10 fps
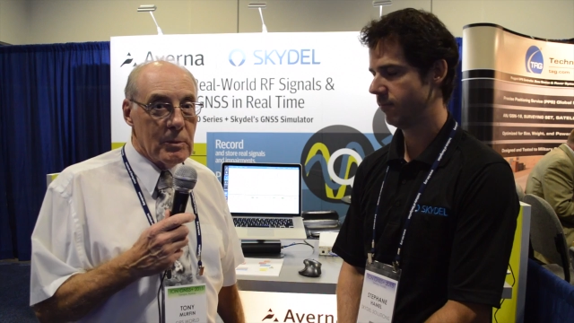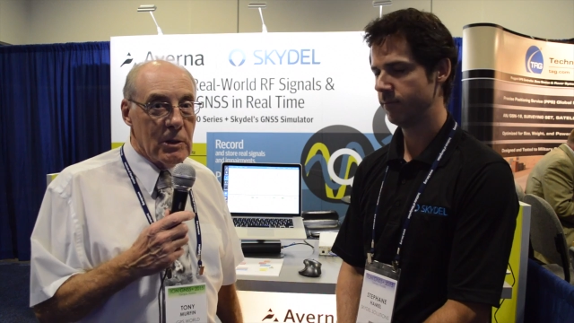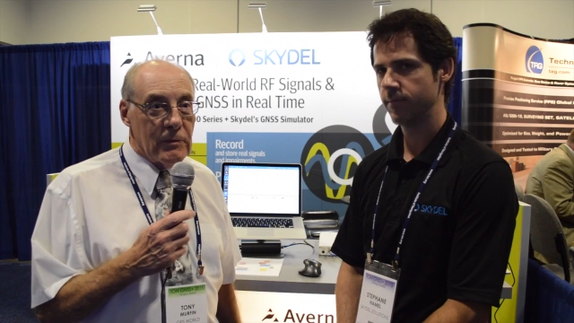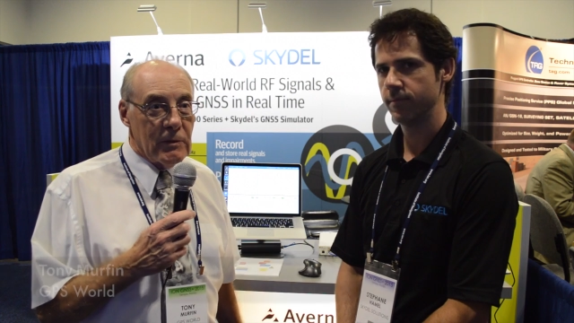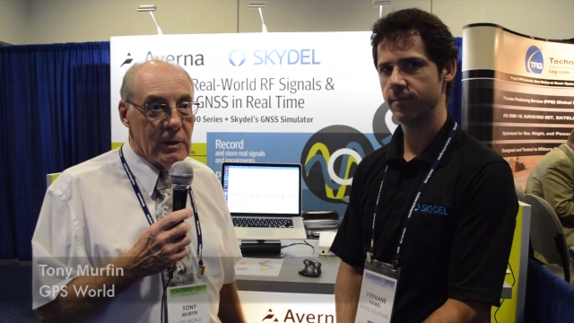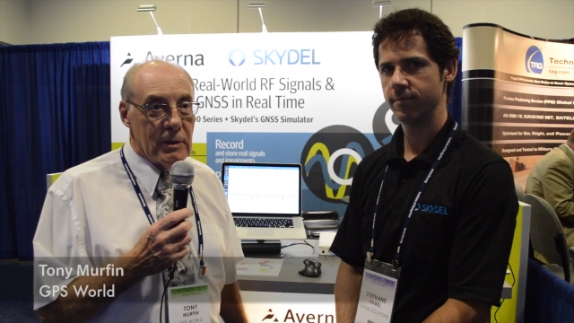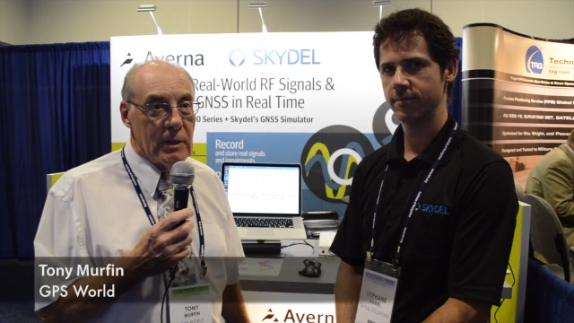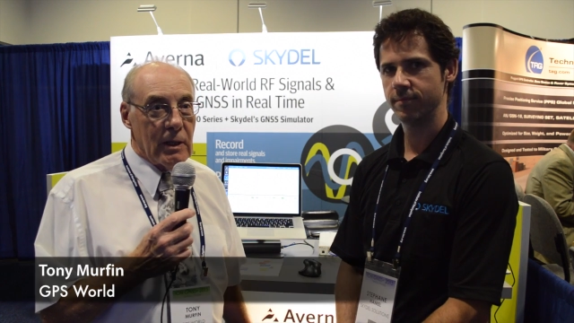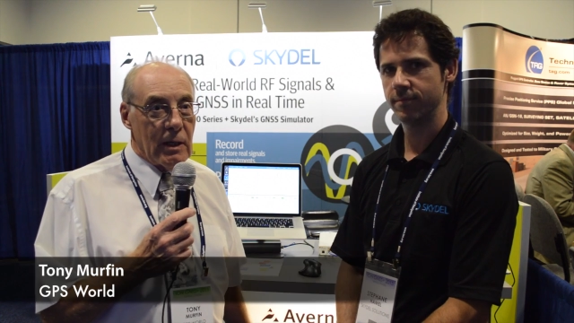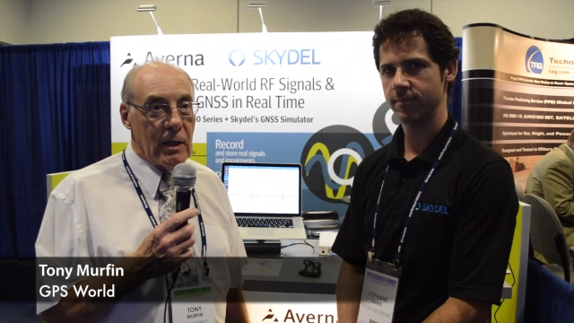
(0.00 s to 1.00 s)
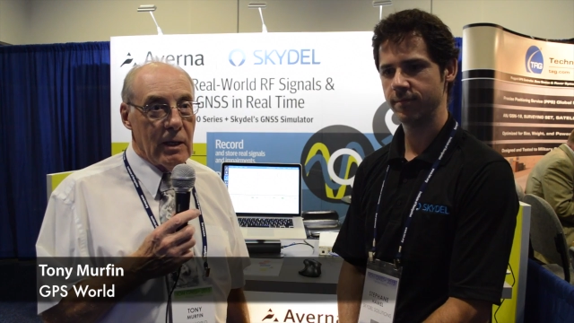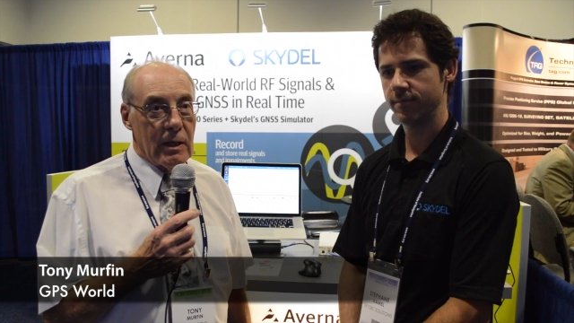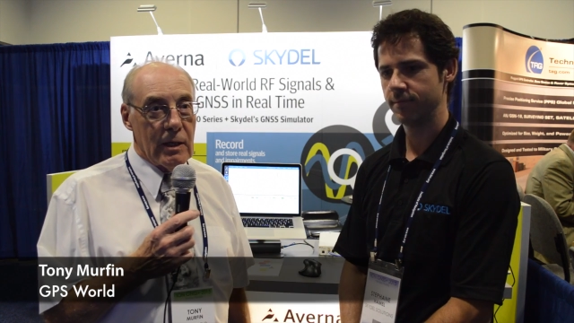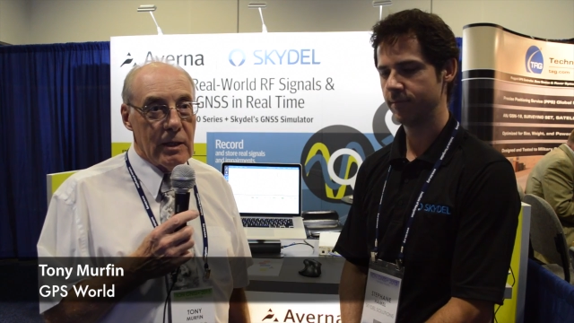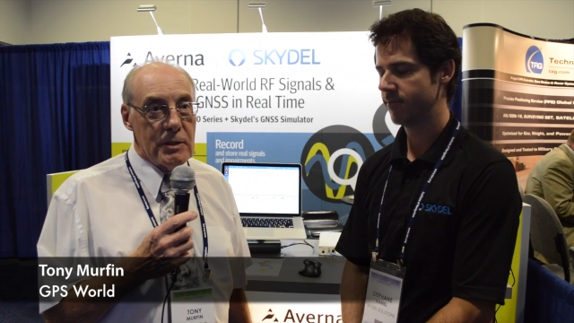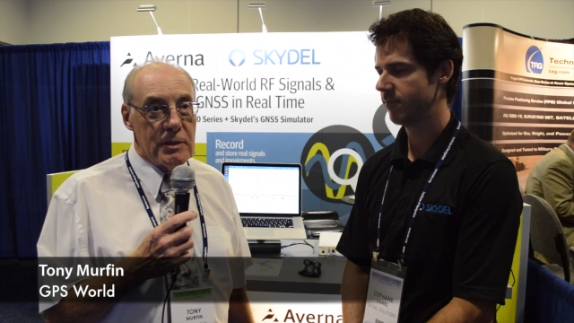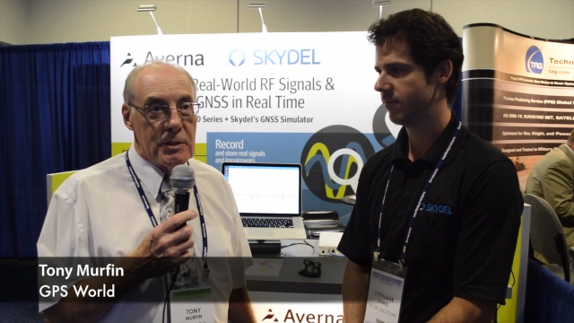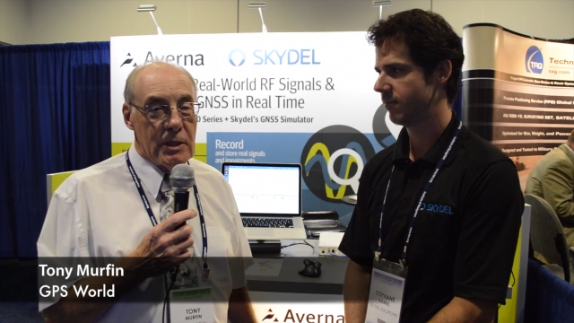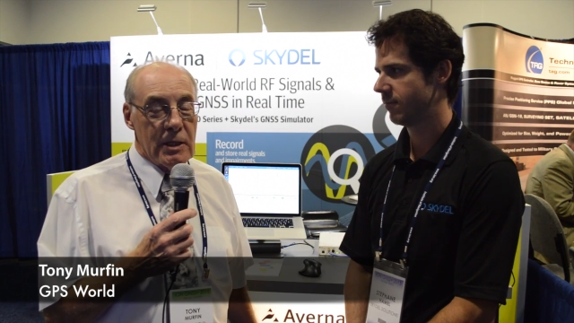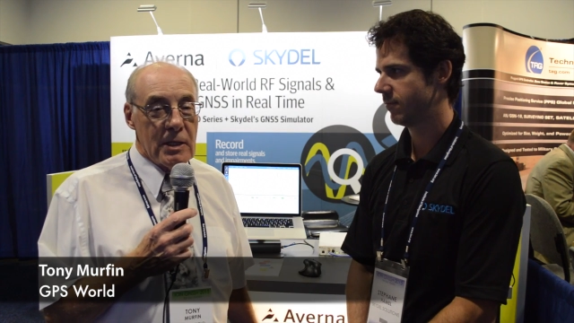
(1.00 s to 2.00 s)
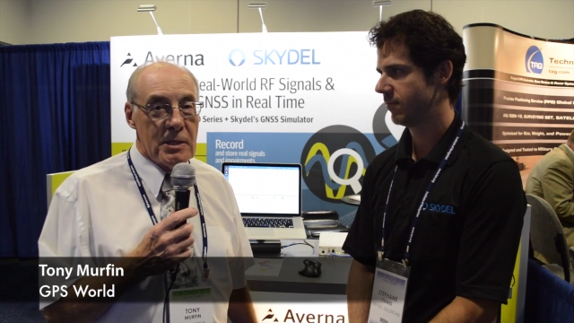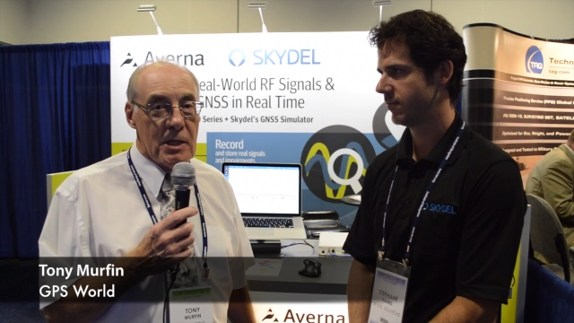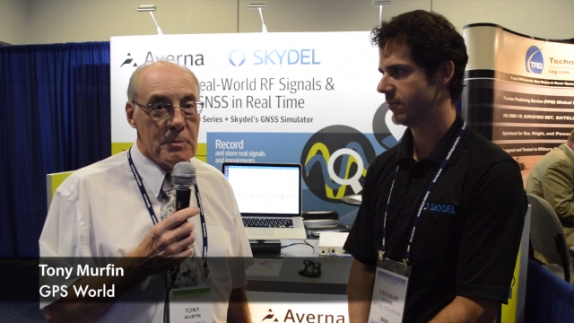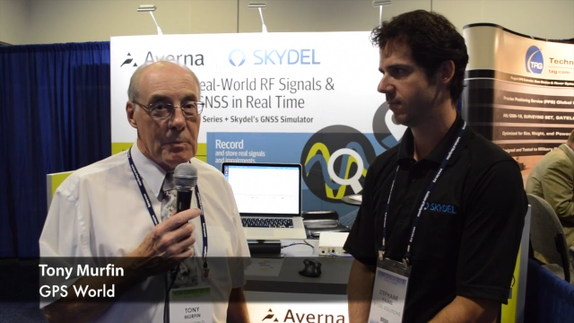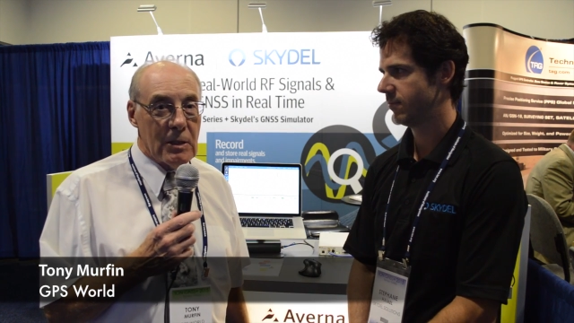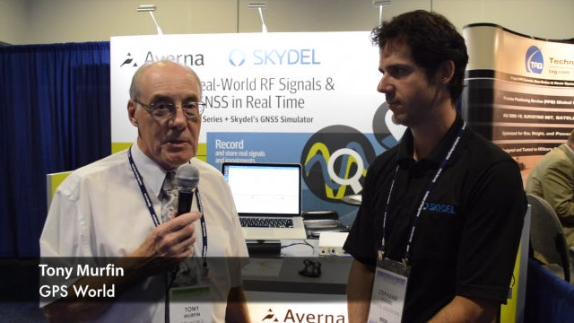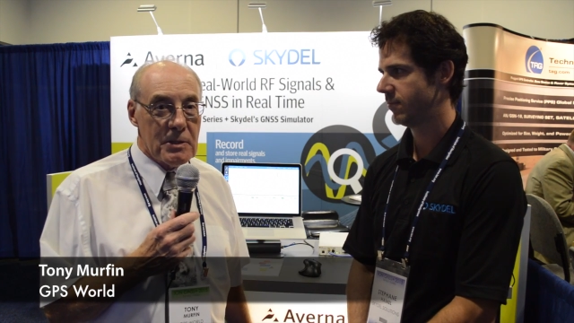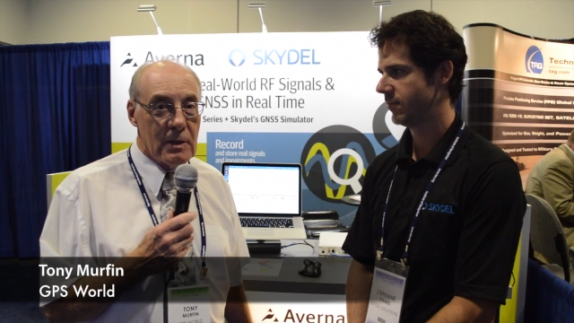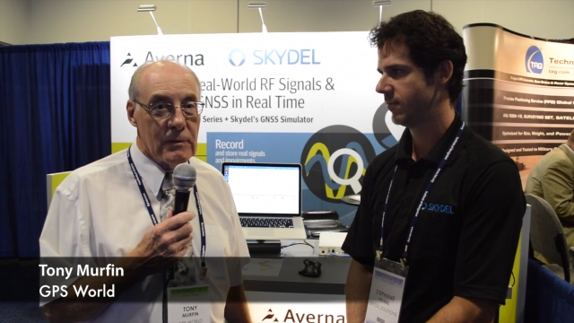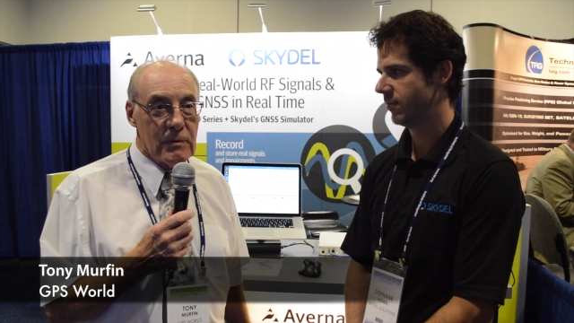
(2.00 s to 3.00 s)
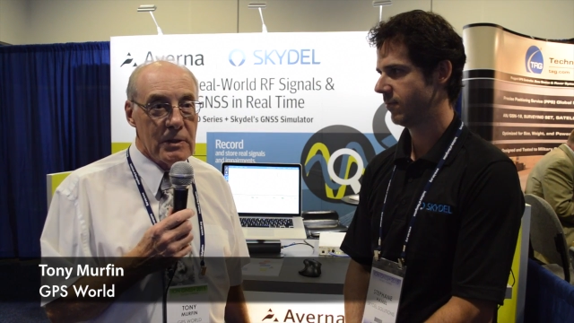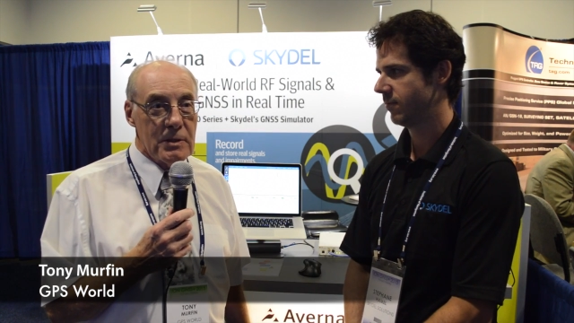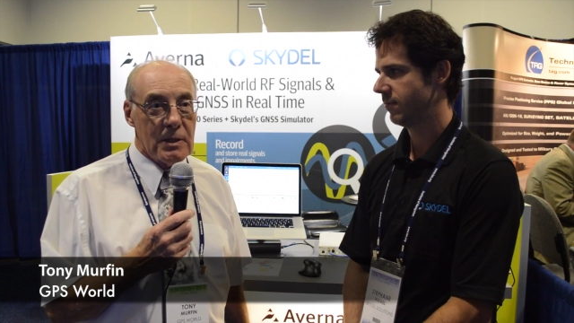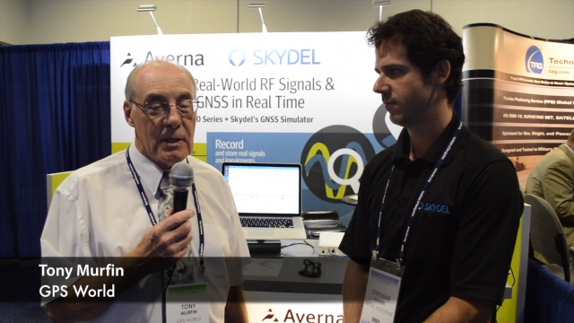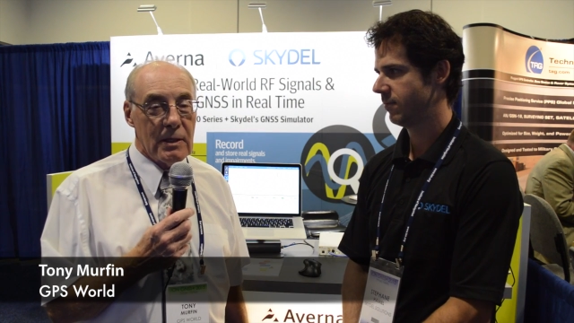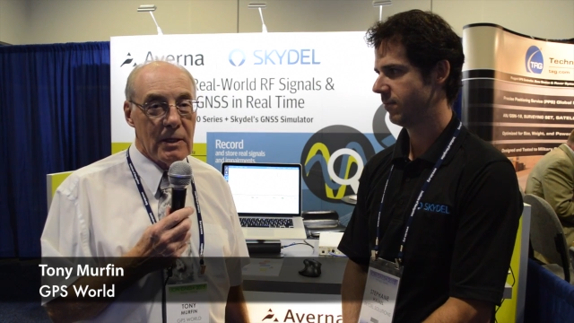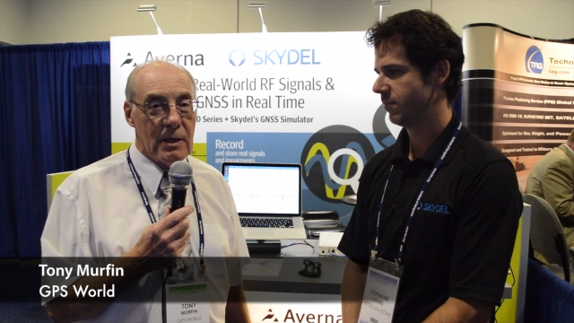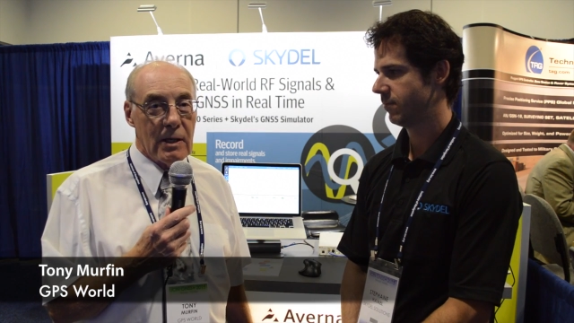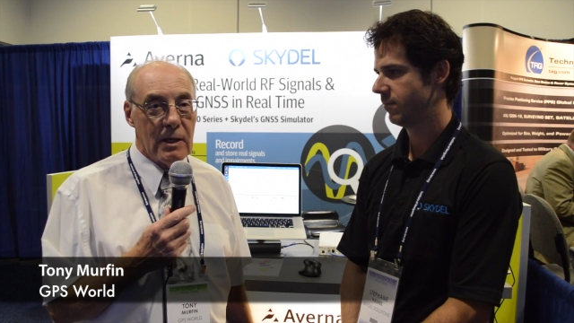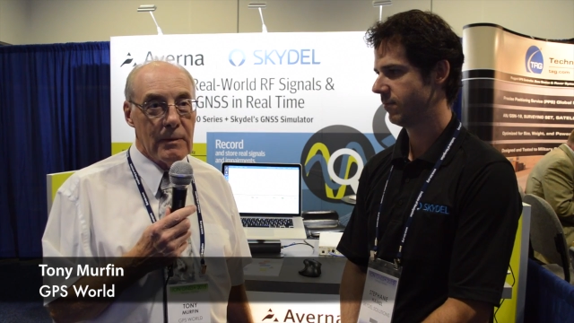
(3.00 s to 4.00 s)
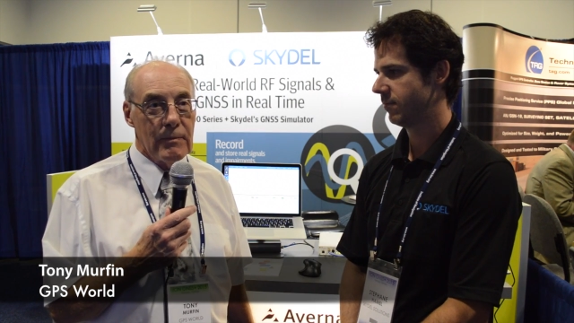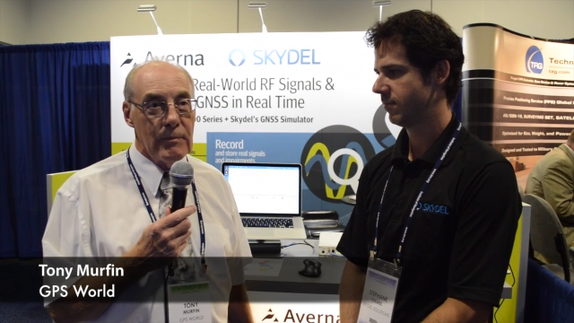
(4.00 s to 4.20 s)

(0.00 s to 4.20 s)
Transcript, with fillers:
Speaker 1: Murphy at the uh, GNSS Plus conference in uh,